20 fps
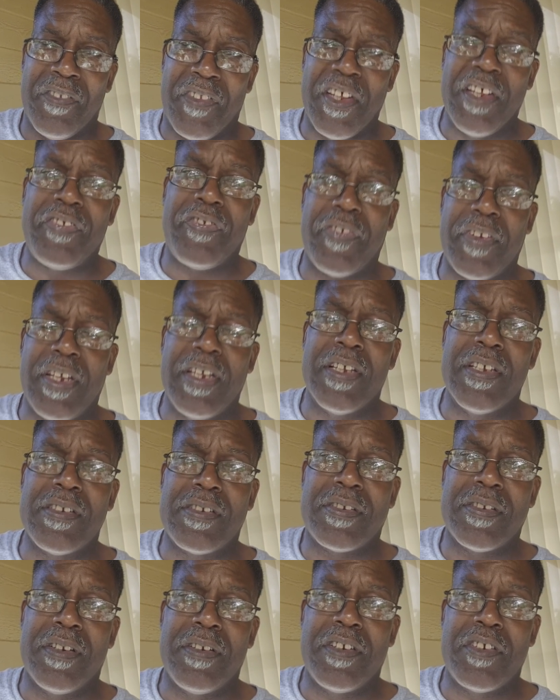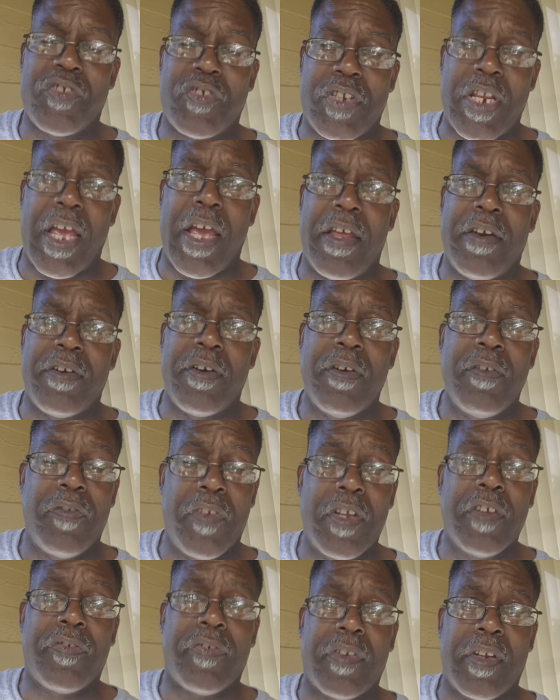this is the standard.
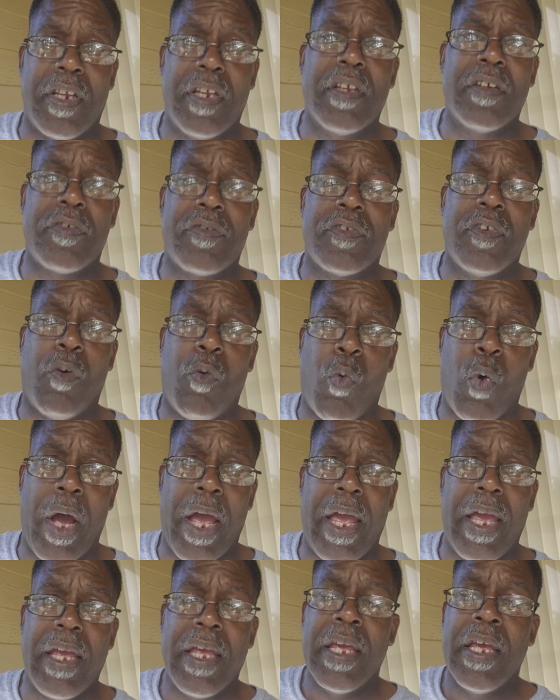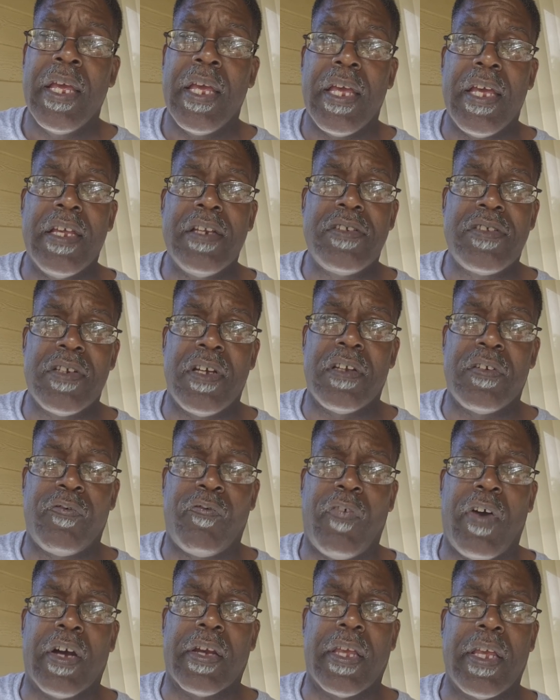This is the way it
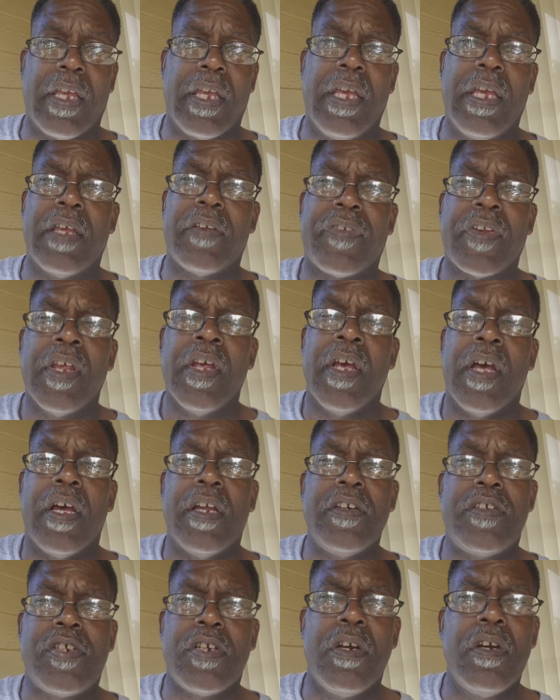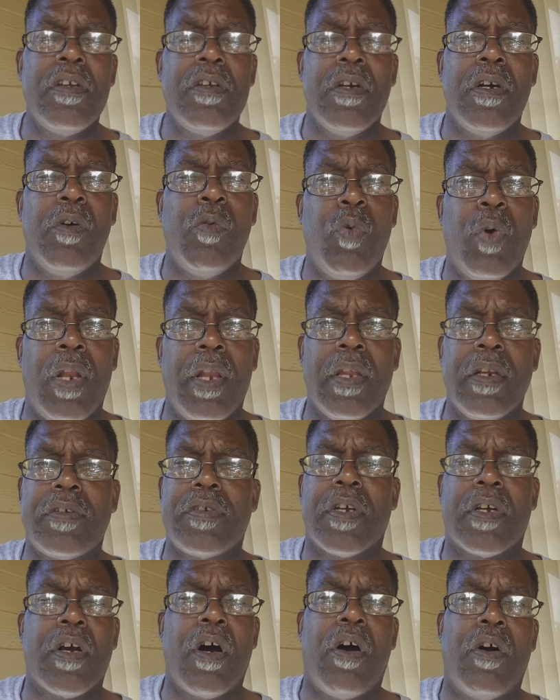just fucking is. Until you're
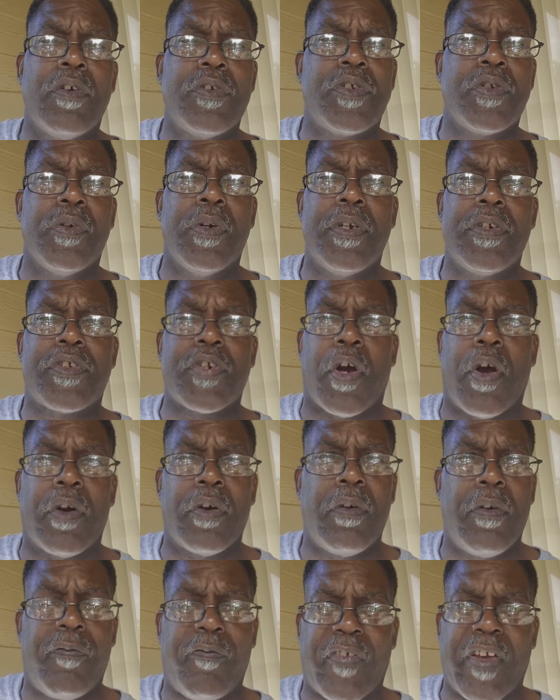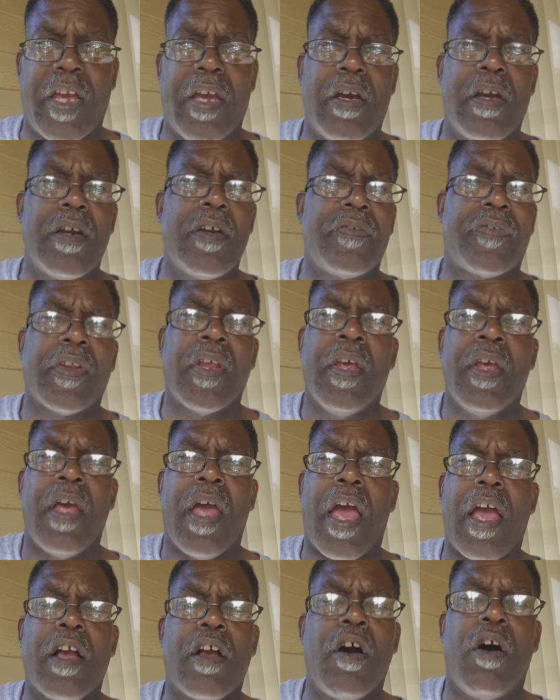willing to go to internal affairs
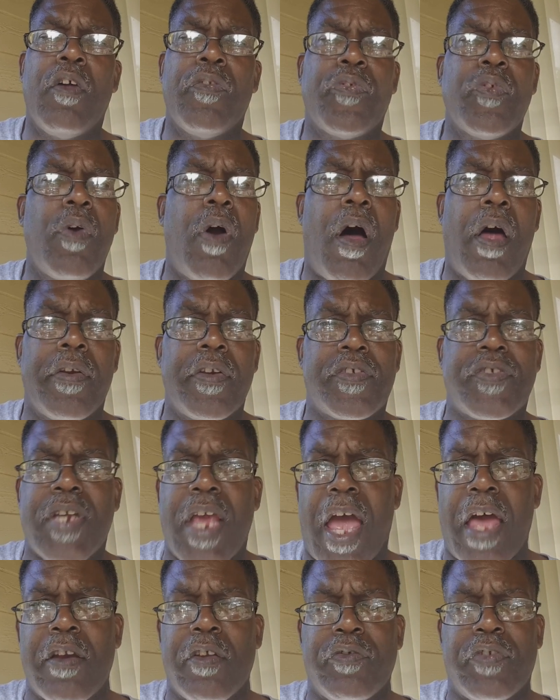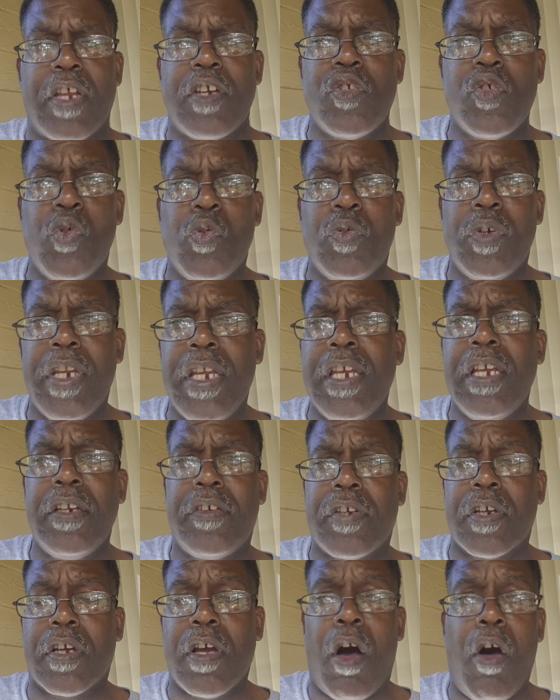and go through all the channels that you
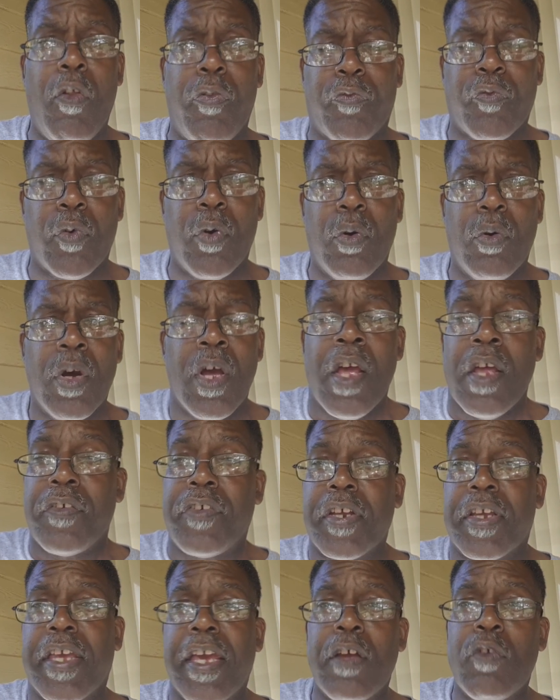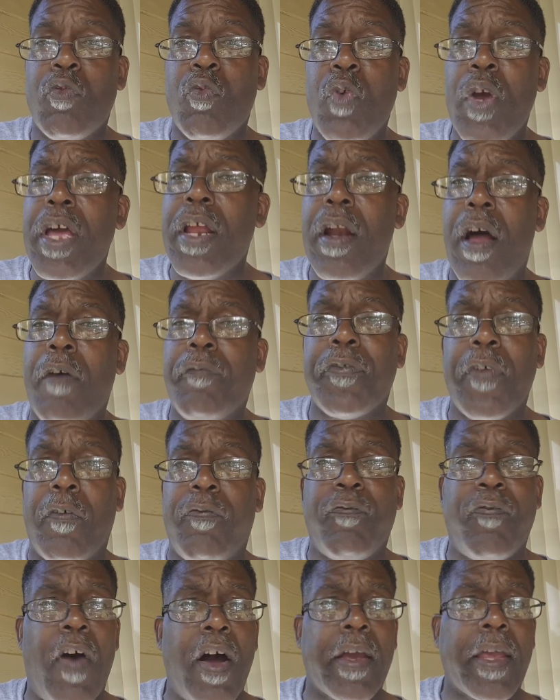need to go through to get rid of
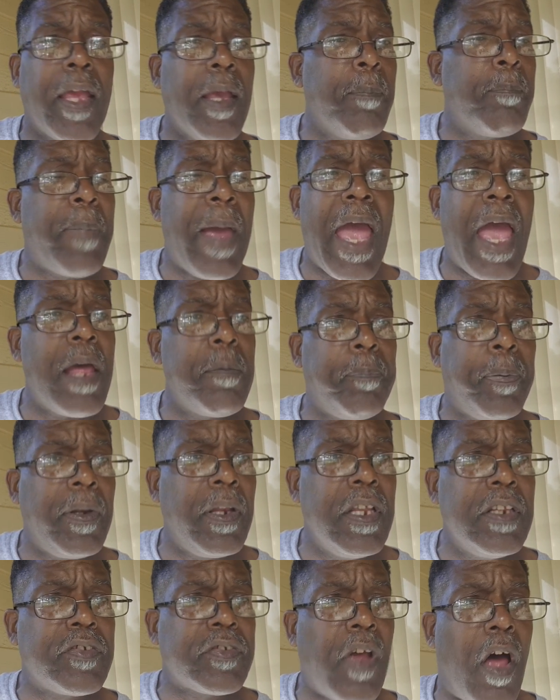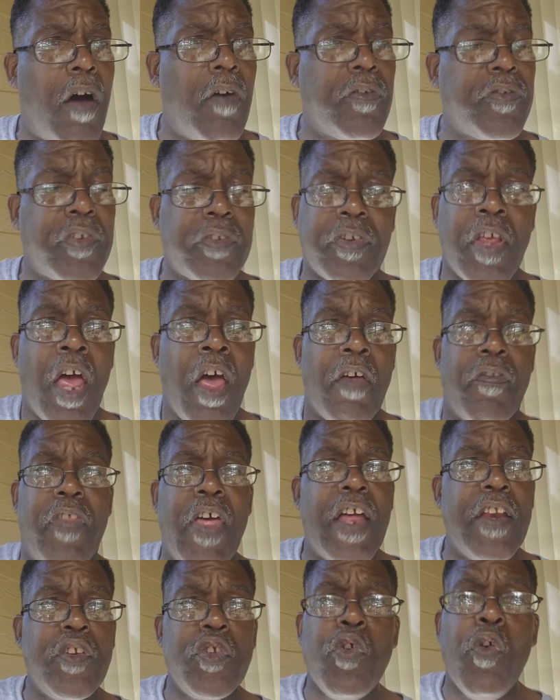the fucking bad police
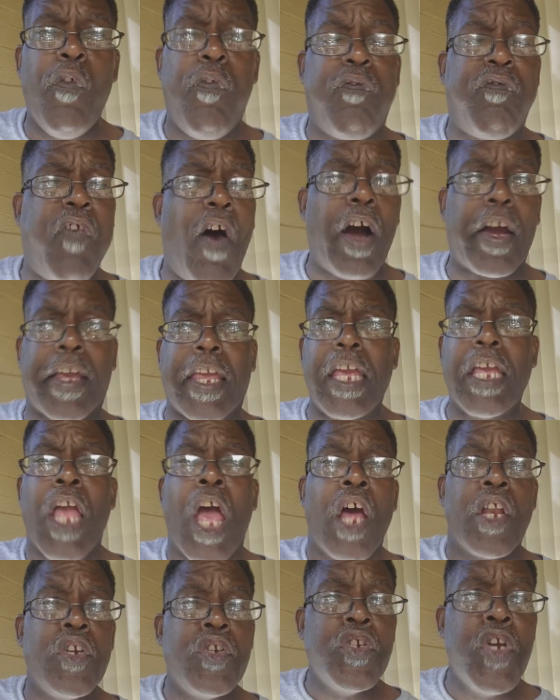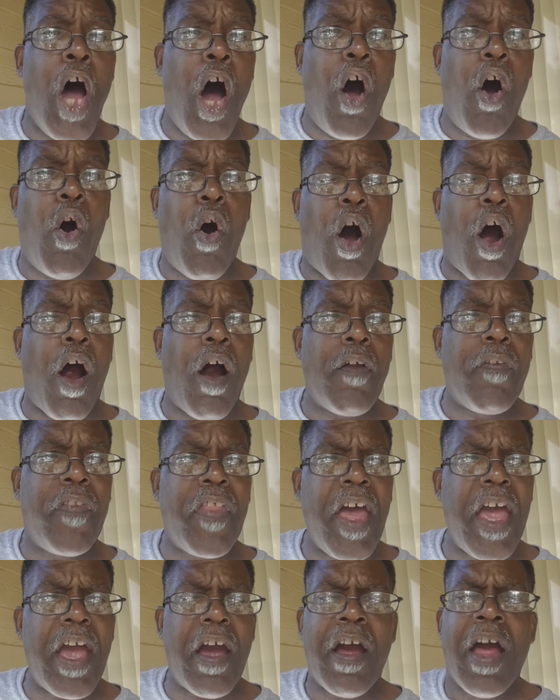officers that you fucking know are
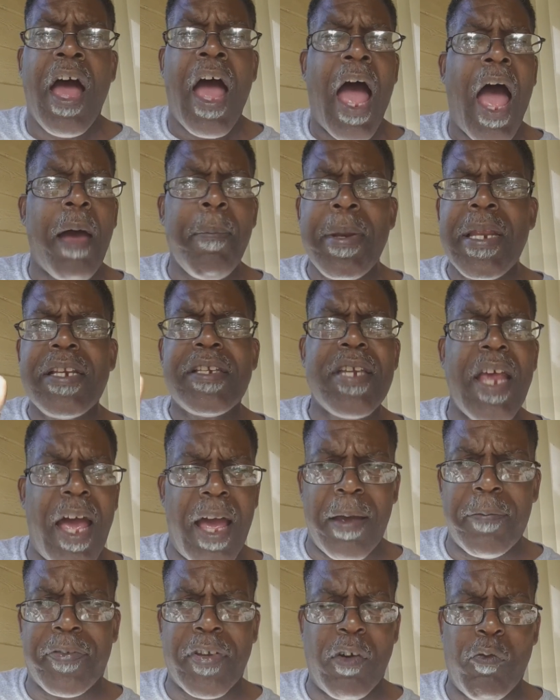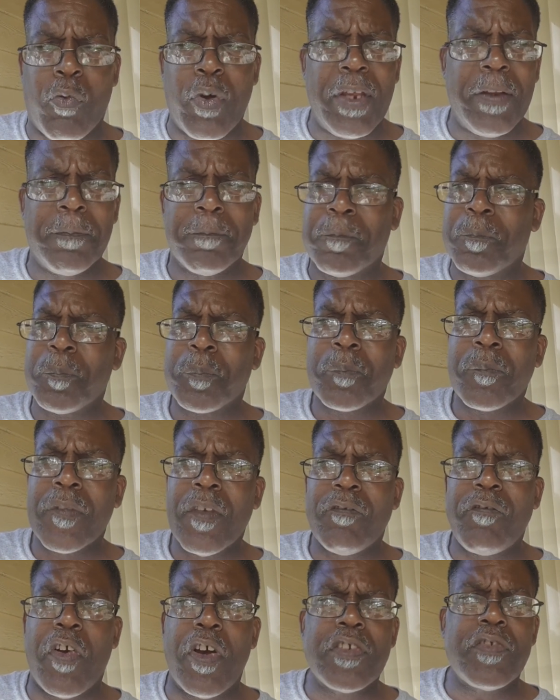there. How many times have we,
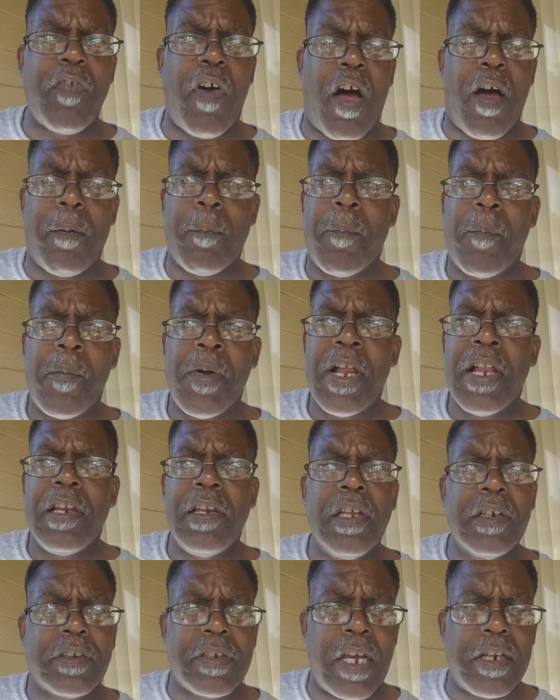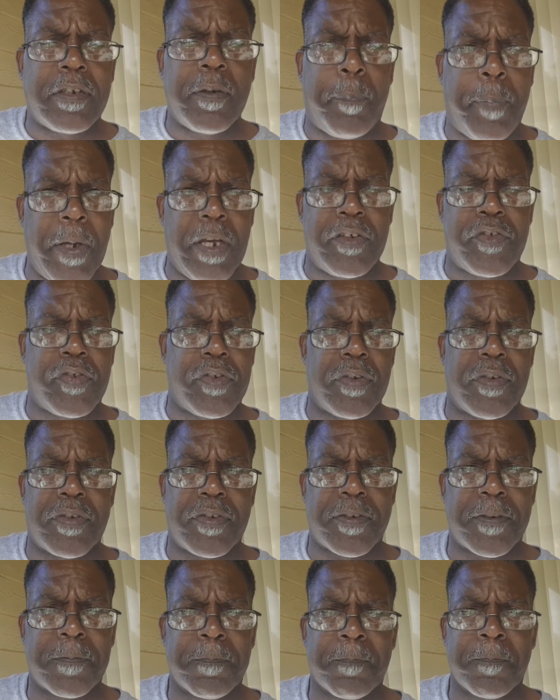first of all, looked at the
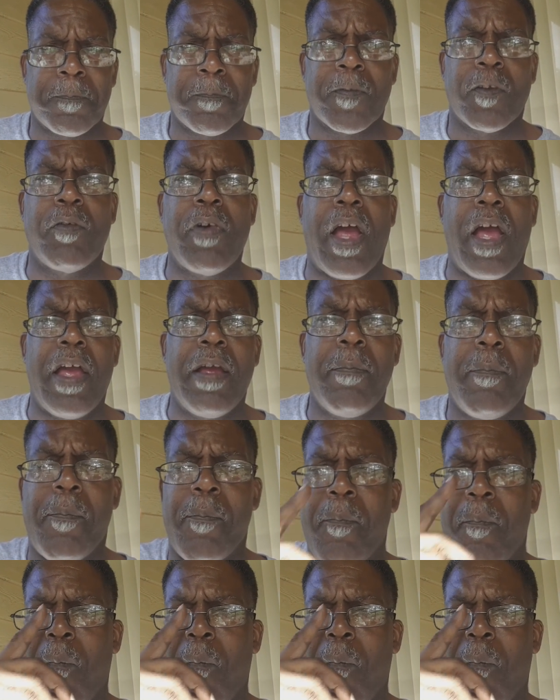pictures, right,